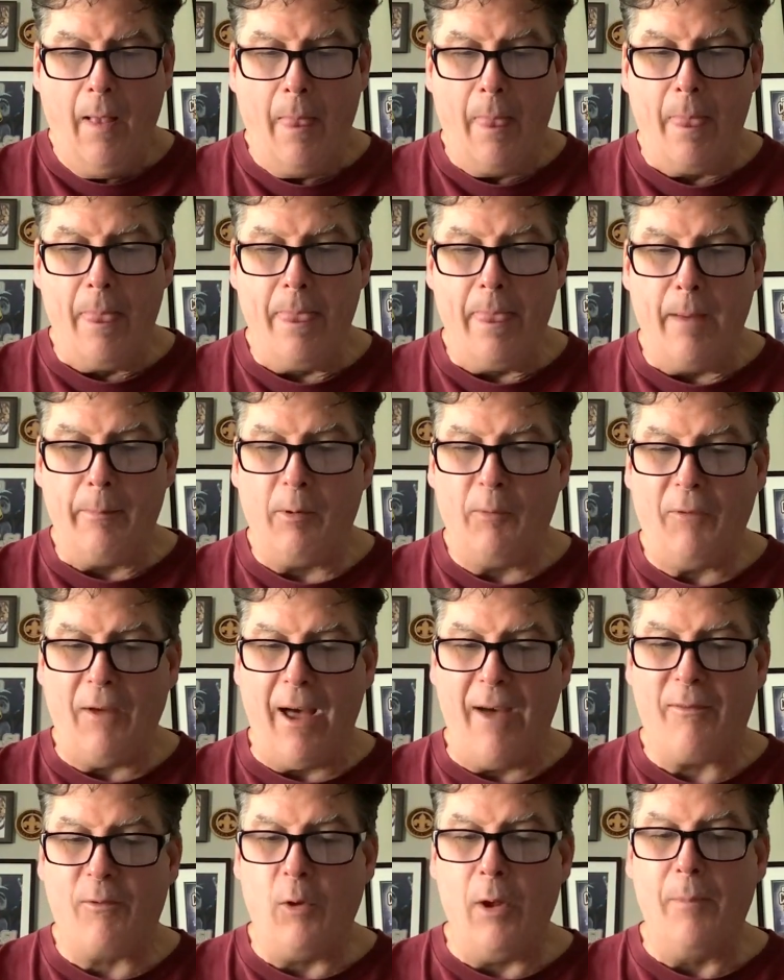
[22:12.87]
Number
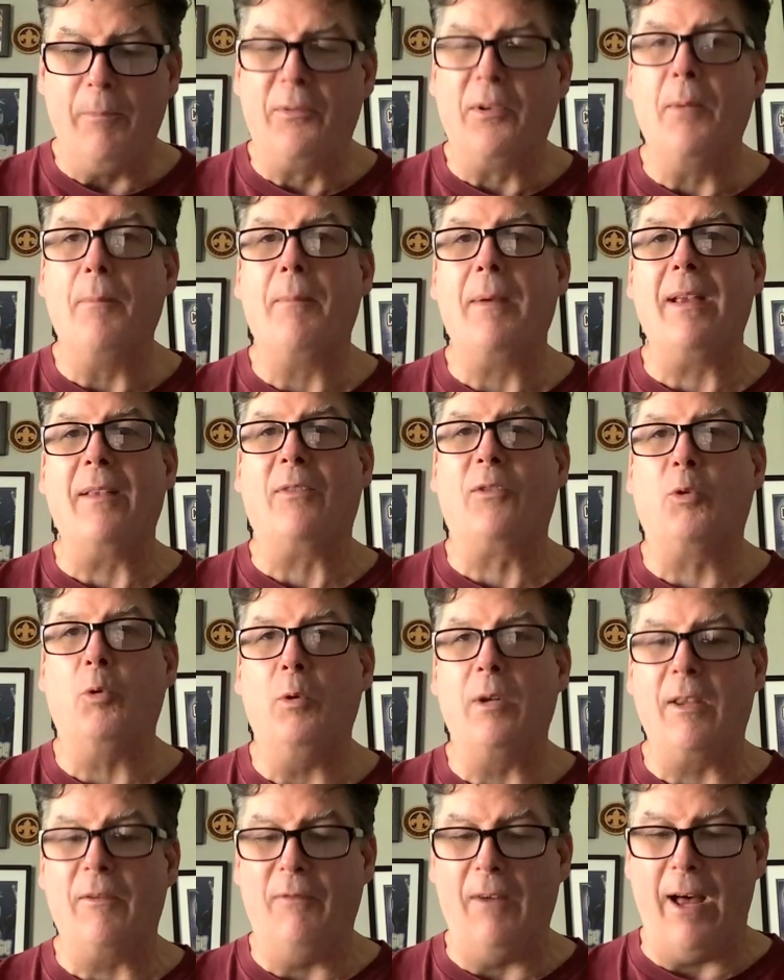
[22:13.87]
5, Clemson beat
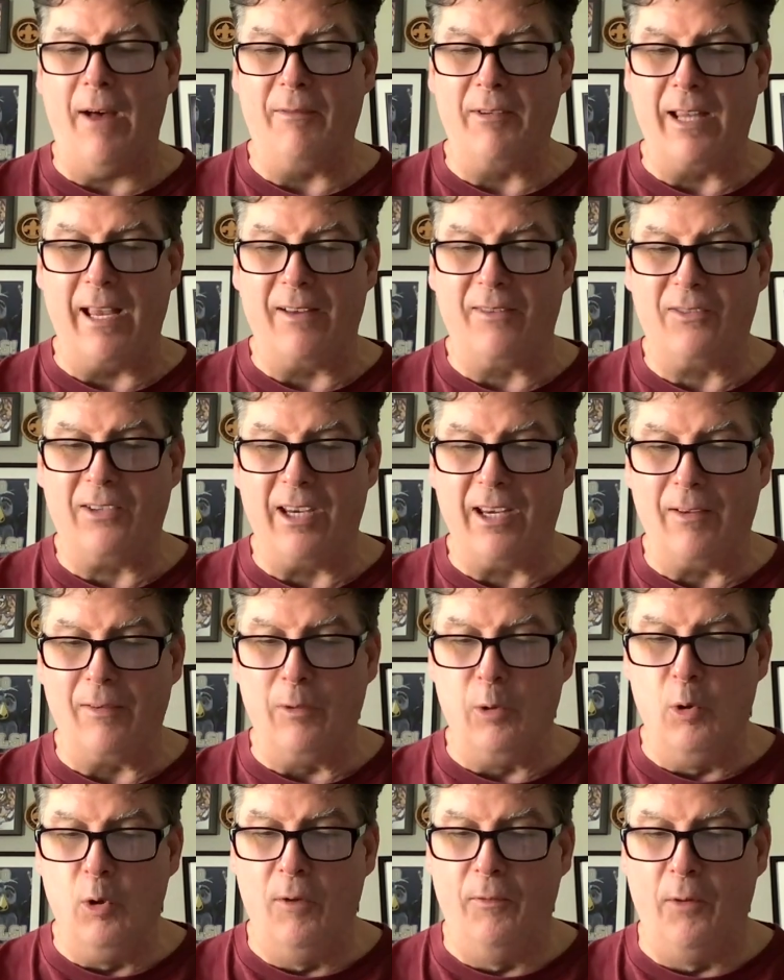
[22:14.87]
25-18.
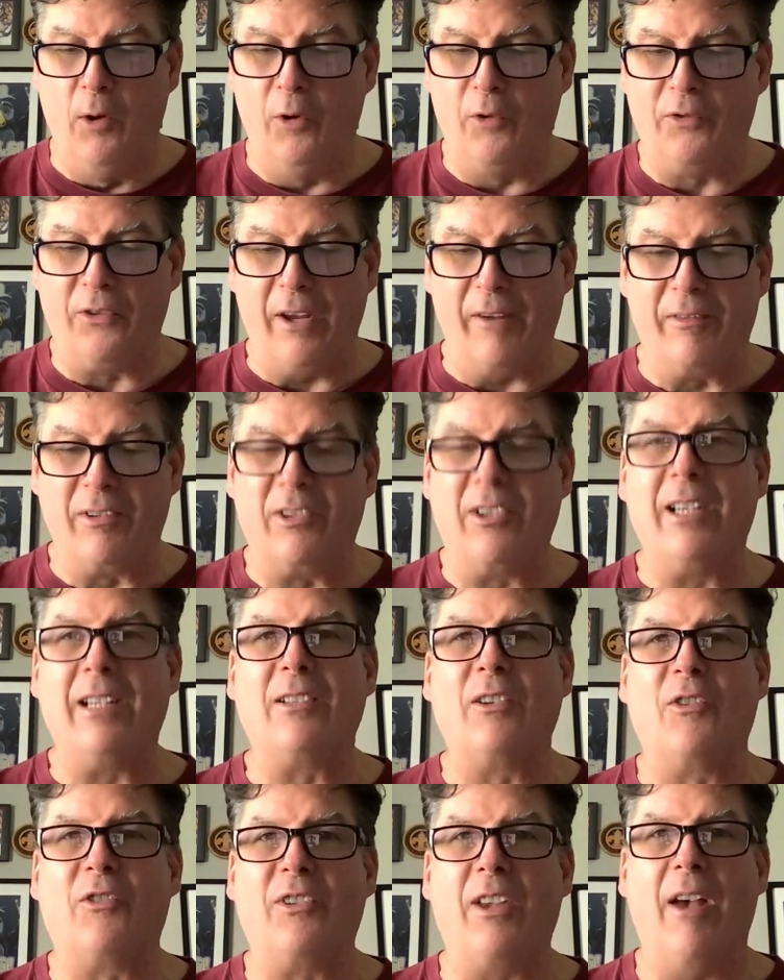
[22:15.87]
Louisville
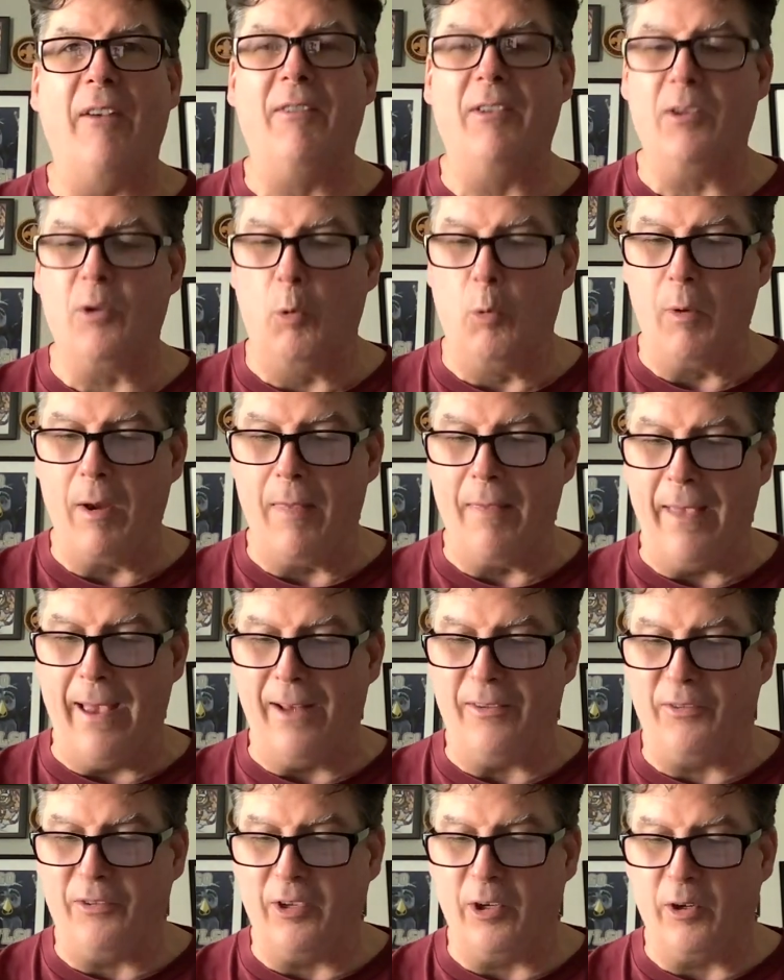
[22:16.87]
17-7 to win
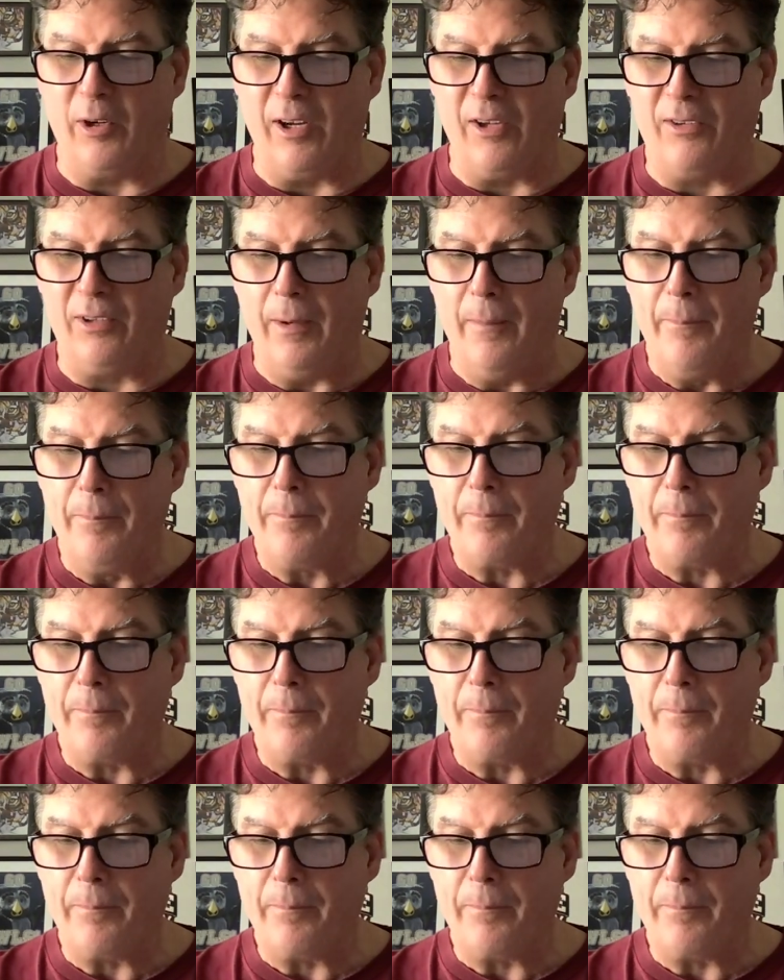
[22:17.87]
that series.